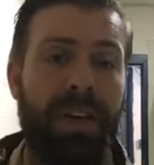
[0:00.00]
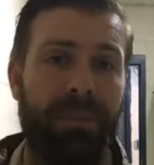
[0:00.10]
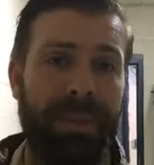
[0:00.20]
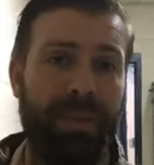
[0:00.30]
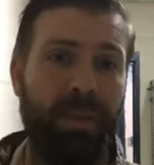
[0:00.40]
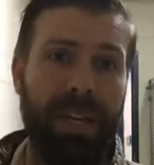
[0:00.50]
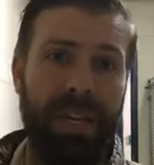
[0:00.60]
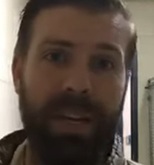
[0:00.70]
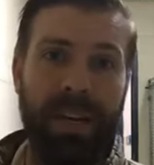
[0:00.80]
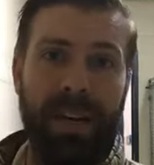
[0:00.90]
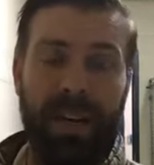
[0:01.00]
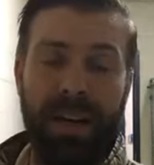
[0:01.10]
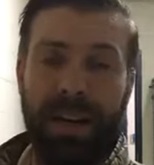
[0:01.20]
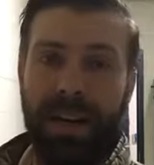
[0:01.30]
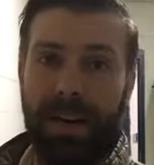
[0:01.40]
between
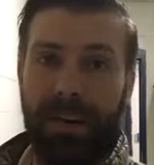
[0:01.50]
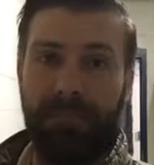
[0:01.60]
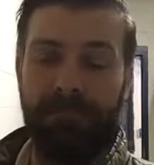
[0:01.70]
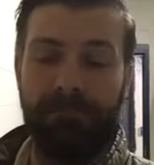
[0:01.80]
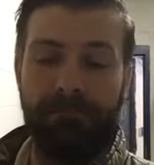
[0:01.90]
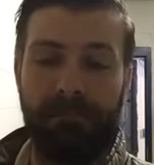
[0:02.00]
um,